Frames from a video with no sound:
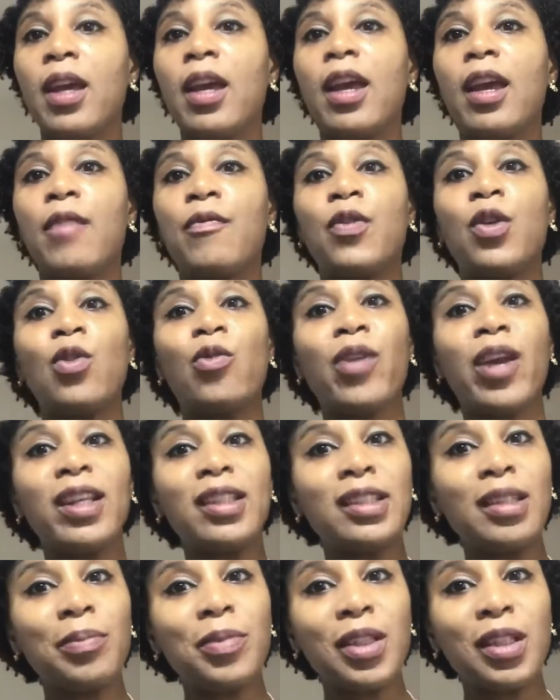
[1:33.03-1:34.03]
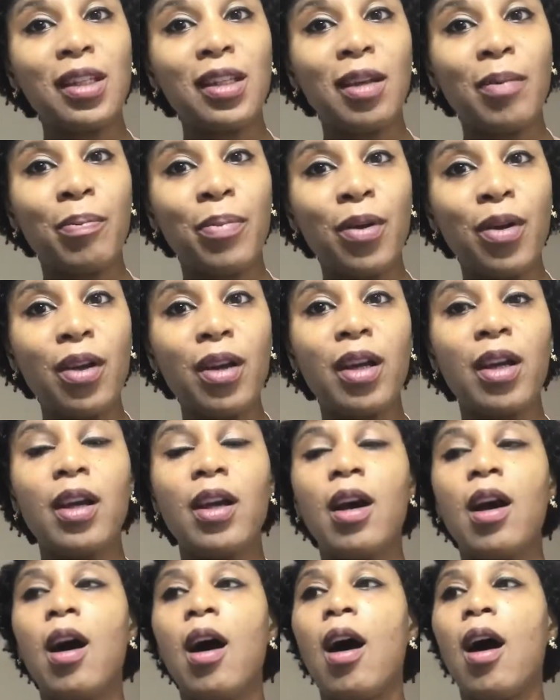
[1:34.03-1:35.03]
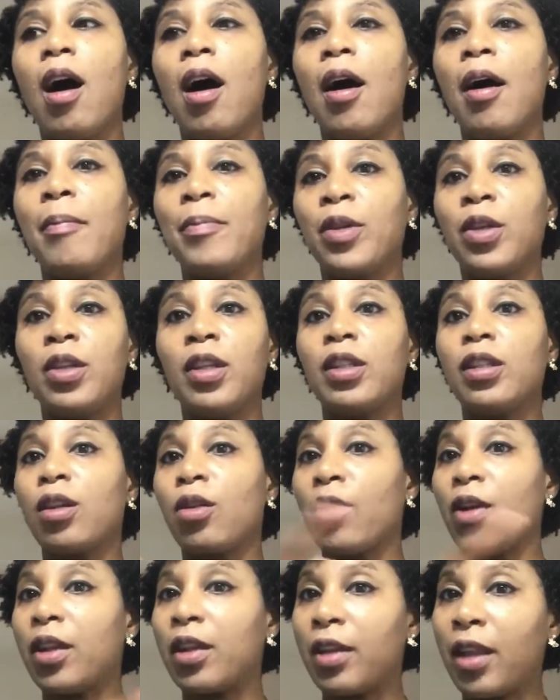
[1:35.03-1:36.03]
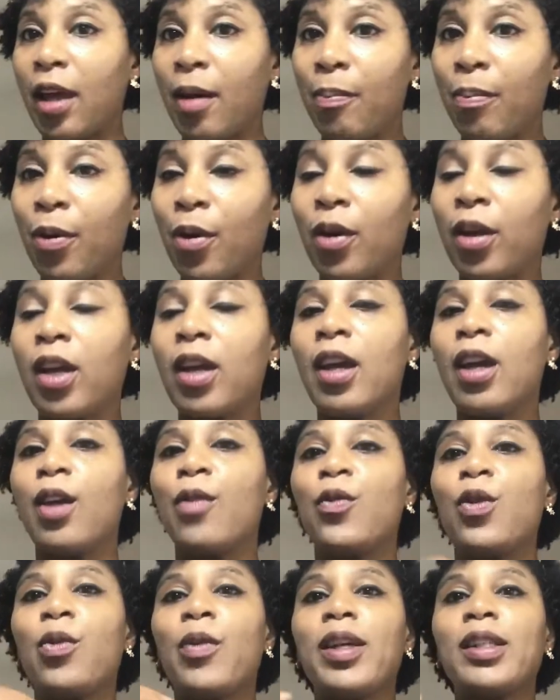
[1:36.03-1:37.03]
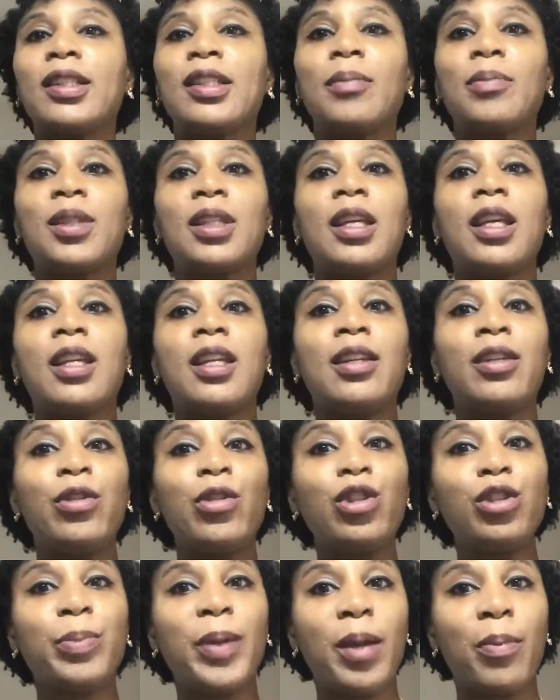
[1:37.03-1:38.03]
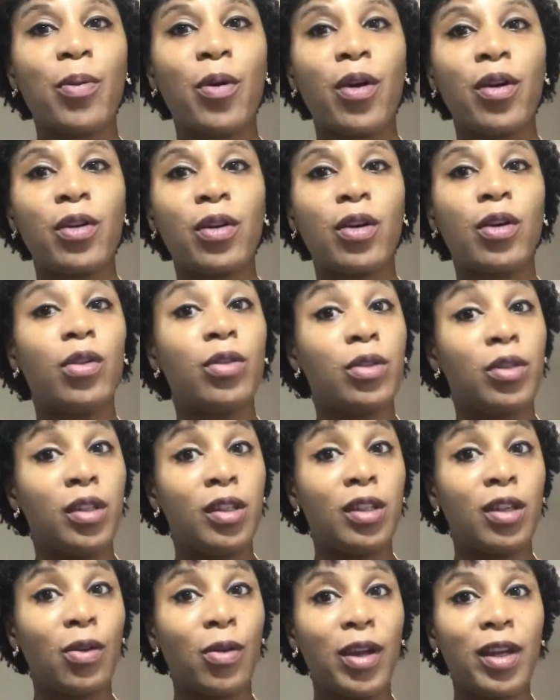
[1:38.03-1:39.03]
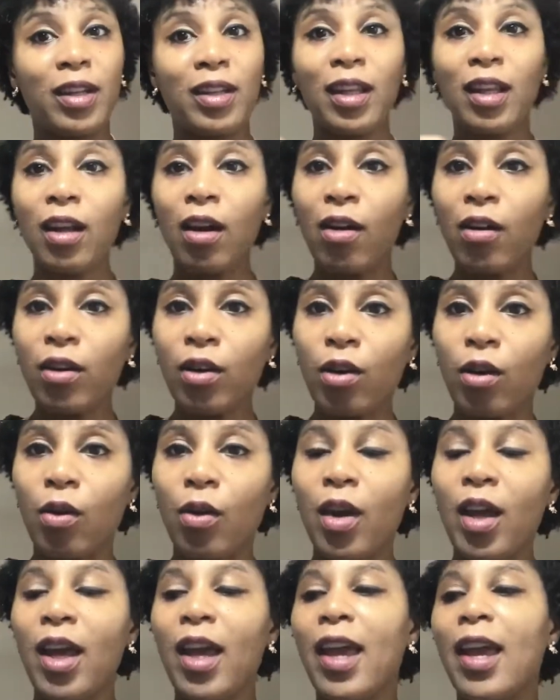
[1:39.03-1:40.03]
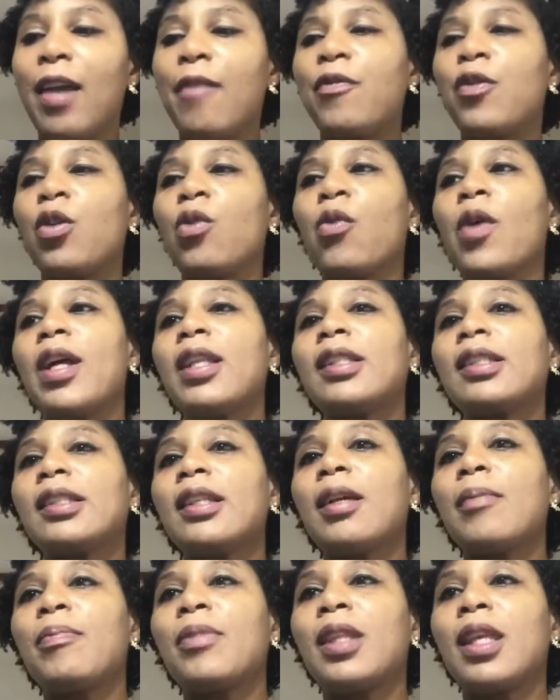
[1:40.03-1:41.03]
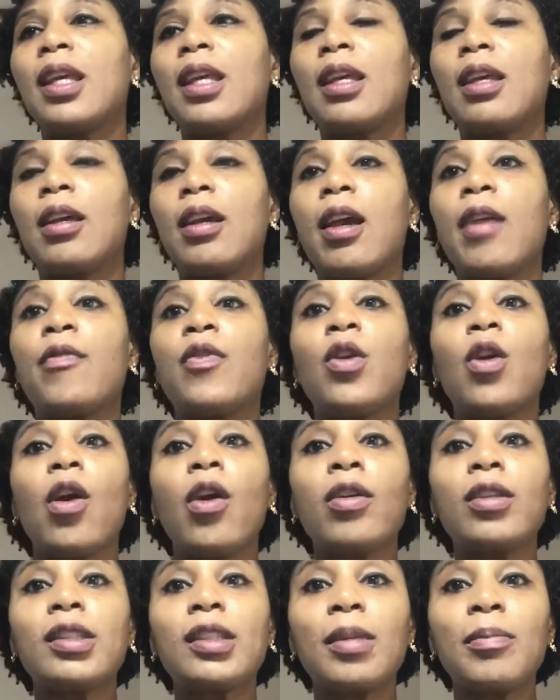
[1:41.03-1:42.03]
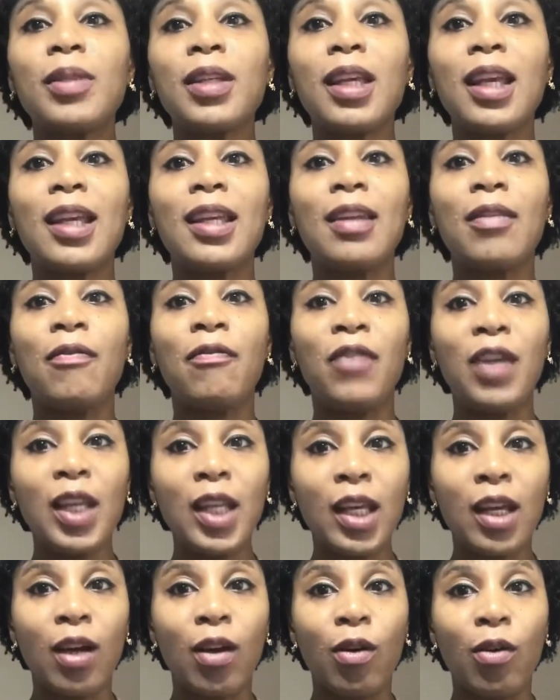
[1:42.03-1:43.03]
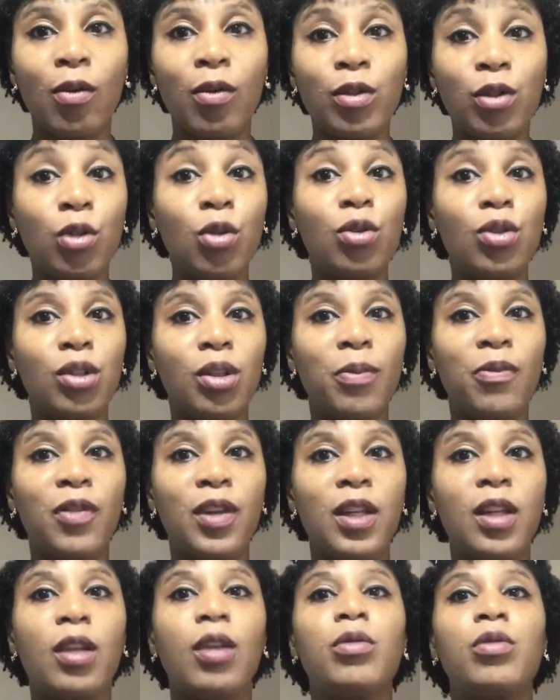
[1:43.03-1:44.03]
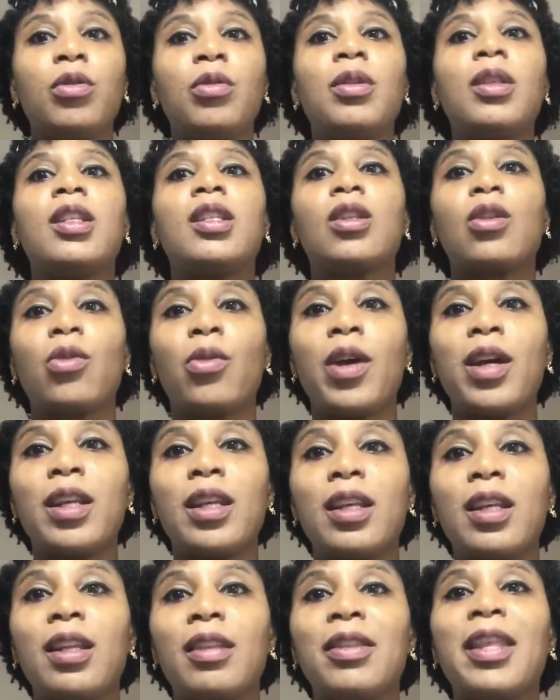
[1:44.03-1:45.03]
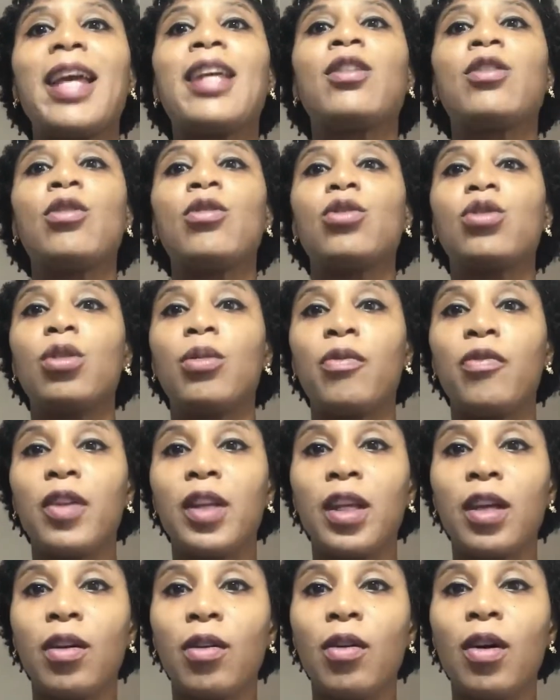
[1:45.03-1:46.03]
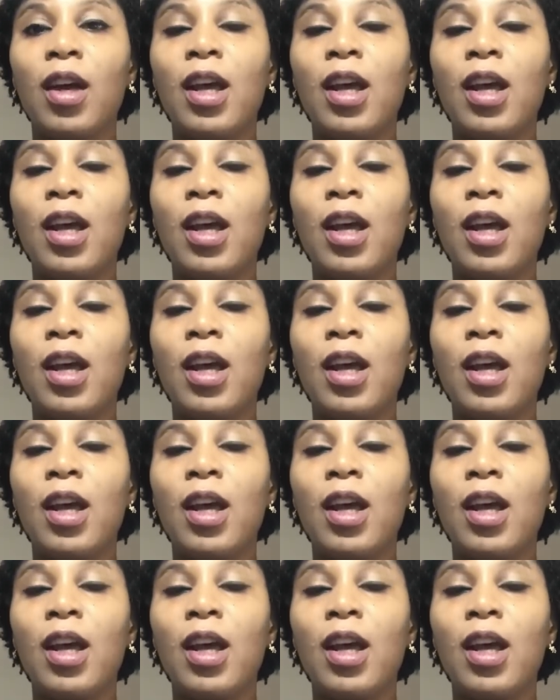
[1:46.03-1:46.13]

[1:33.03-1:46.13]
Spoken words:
If you read something in a book, you need to credit that book. If you read something in a newspaper article, you need to credit that article. If you heard something in a video, YouTube video, you need to credit that YouTube video.